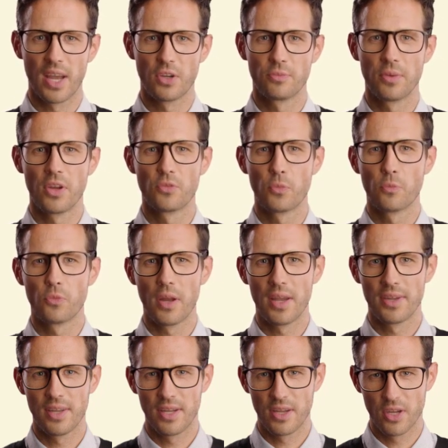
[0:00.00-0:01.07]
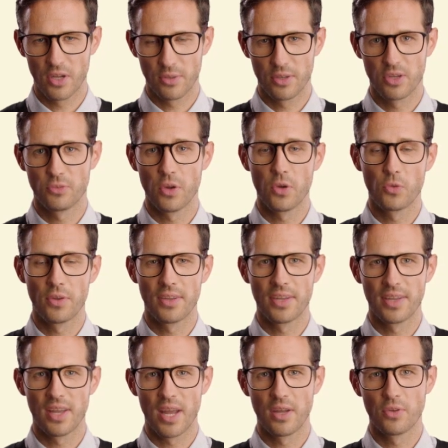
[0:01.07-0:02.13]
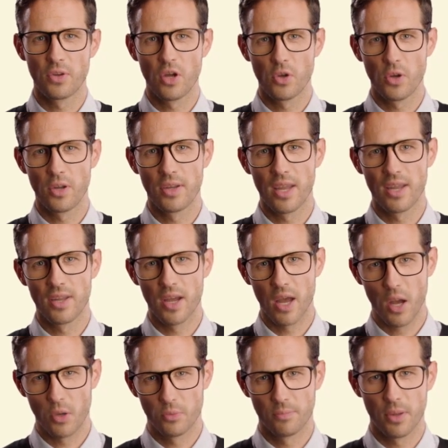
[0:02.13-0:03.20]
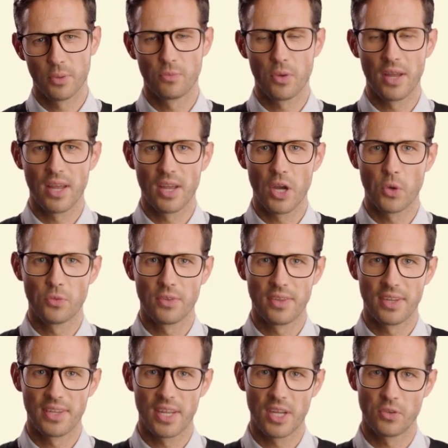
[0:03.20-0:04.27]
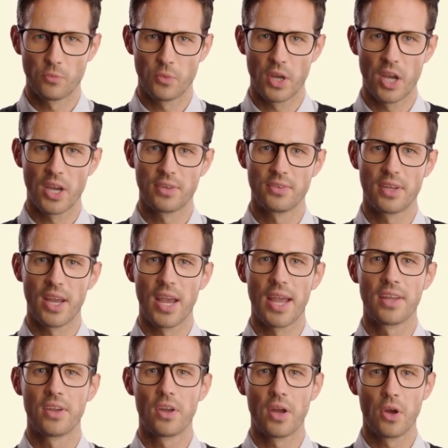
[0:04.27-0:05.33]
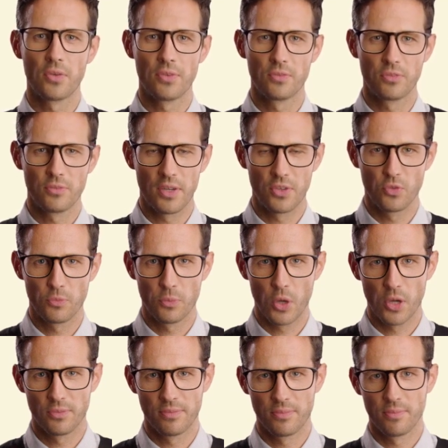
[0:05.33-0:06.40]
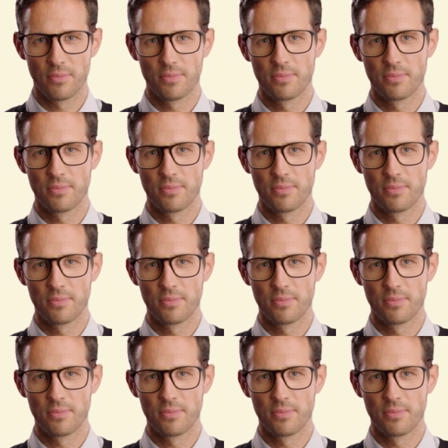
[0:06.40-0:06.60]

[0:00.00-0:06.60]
it must be placed in series between the signal source and the load by breaking open the signal path as shown in the figure above.